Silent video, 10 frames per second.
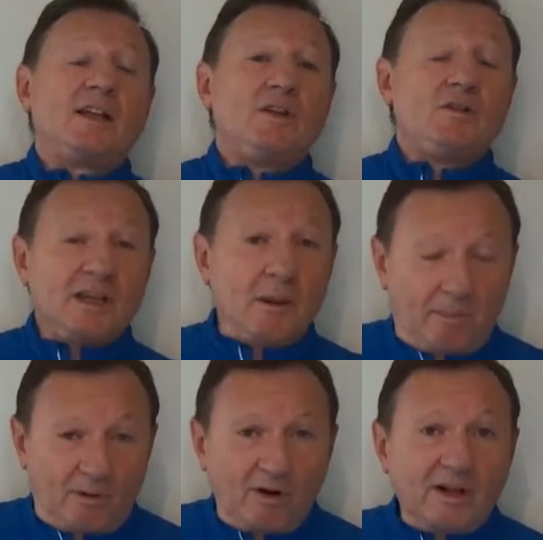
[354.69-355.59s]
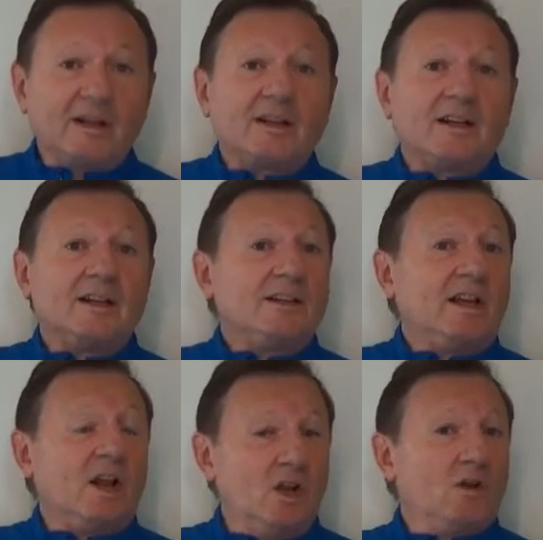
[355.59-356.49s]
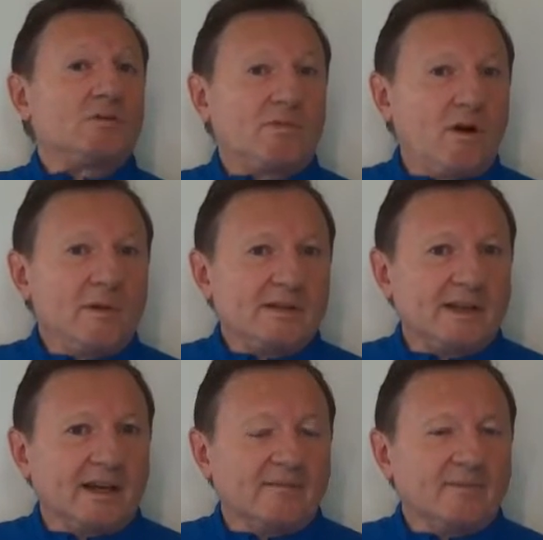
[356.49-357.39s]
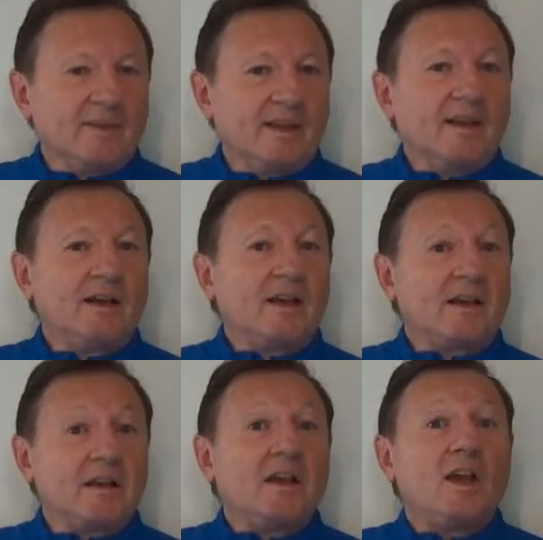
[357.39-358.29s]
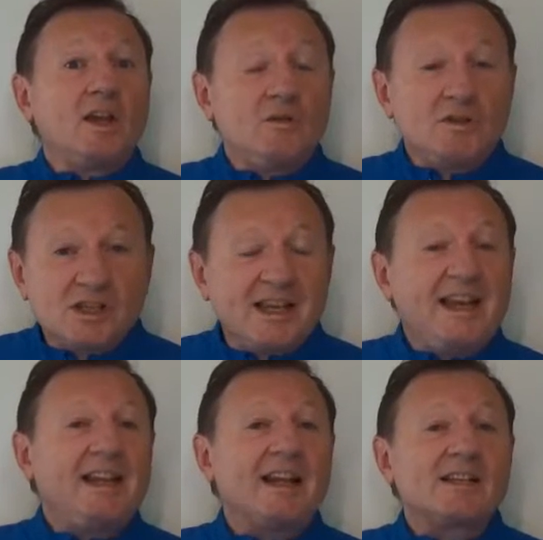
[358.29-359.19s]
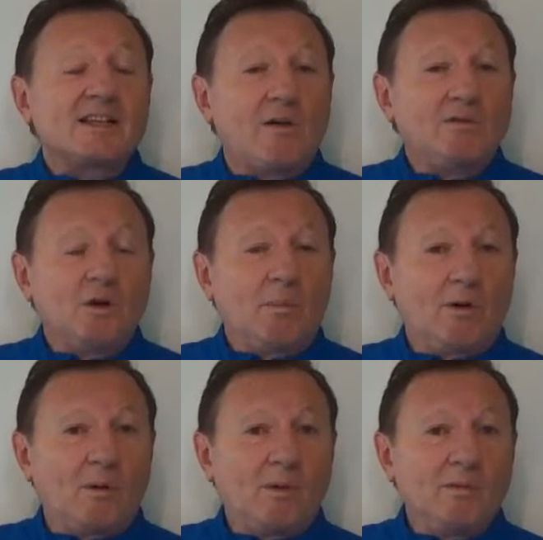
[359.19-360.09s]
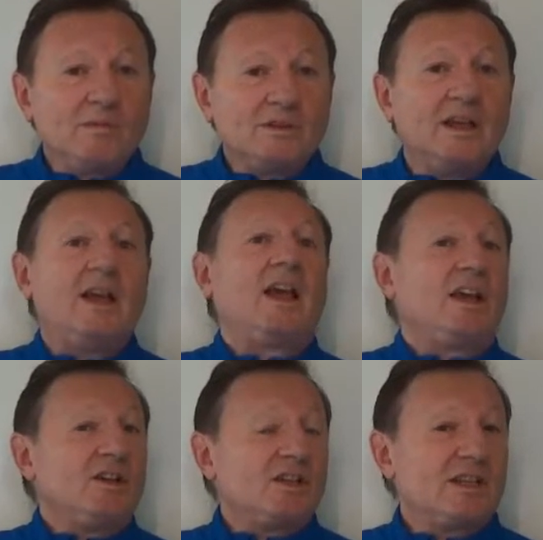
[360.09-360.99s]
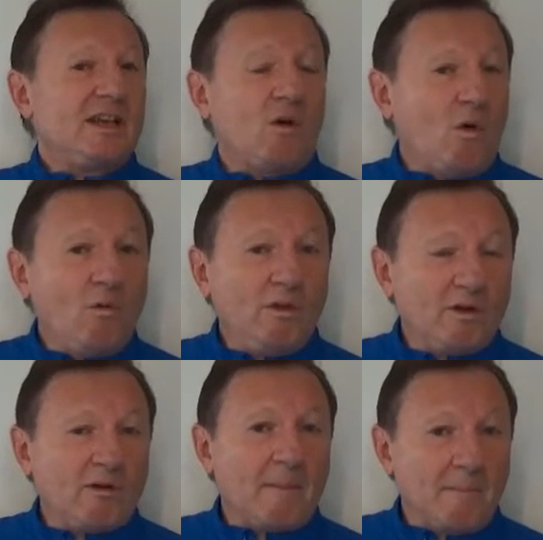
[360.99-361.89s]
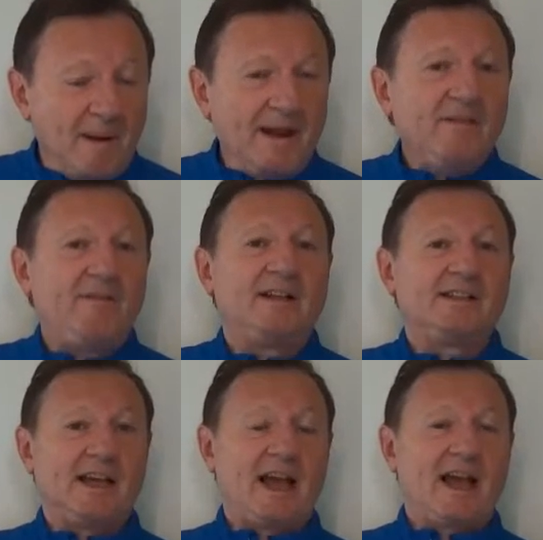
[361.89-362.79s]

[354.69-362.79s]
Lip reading: You see a product that looks promising. You see that it solves your problems. You see all the great benefits it